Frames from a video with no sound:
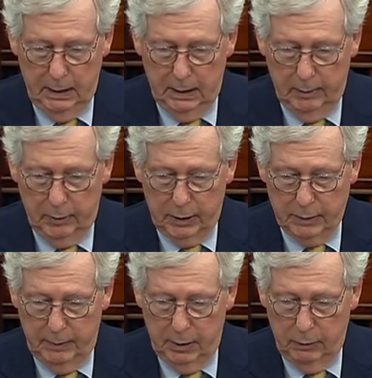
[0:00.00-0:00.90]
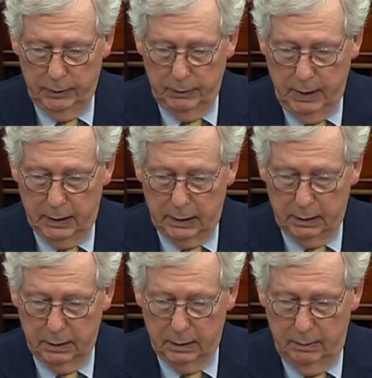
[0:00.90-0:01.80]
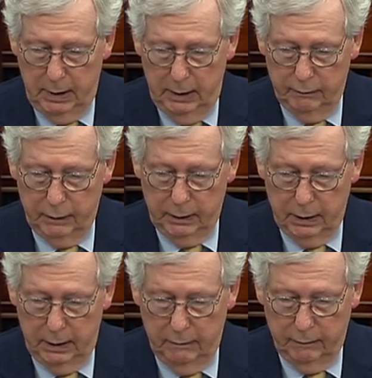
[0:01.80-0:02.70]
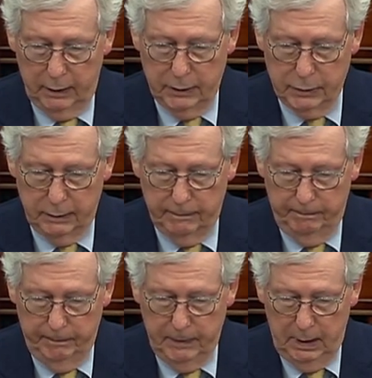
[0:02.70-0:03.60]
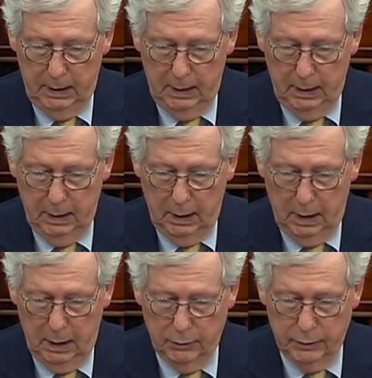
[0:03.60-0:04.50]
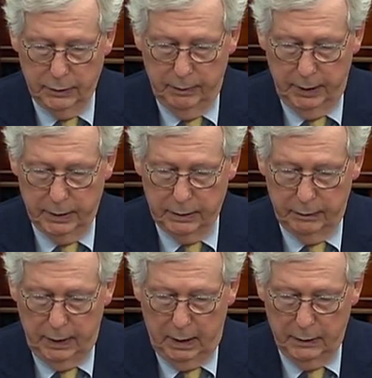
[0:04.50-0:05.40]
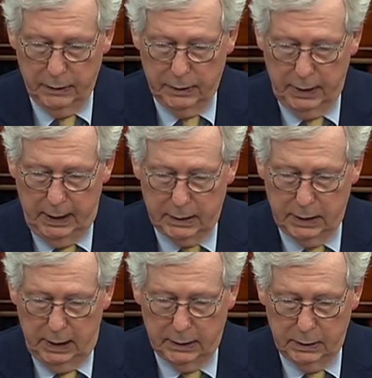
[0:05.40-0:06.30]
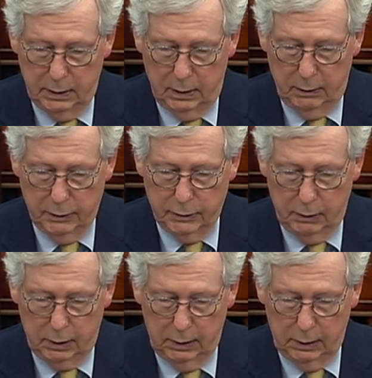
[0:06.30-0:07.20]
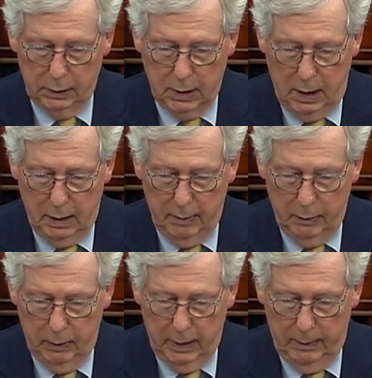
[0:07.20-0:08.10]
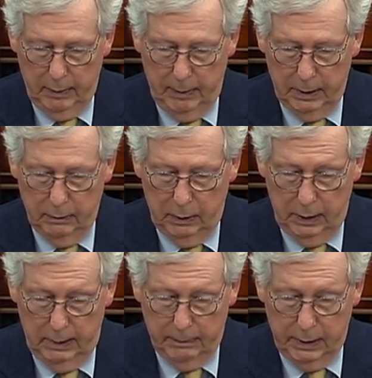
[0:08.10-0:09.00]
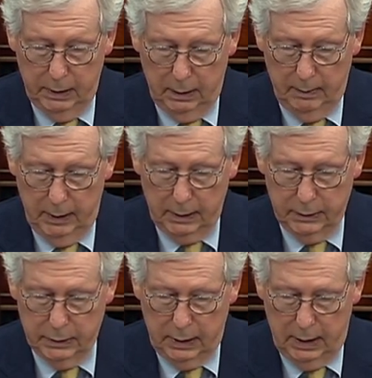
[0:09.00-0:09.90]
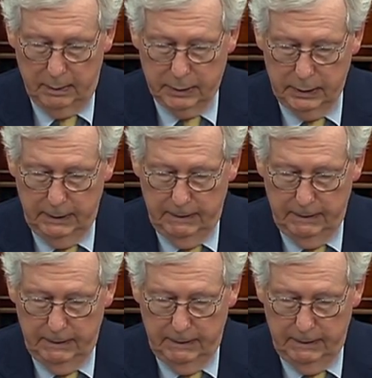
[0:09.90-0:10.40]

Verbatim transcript: Democrats' bill will do nothing to meaningfully cut inflation hundreds of billions of dollars in tax hikes on a struggling economy will help, will help kill American jobs.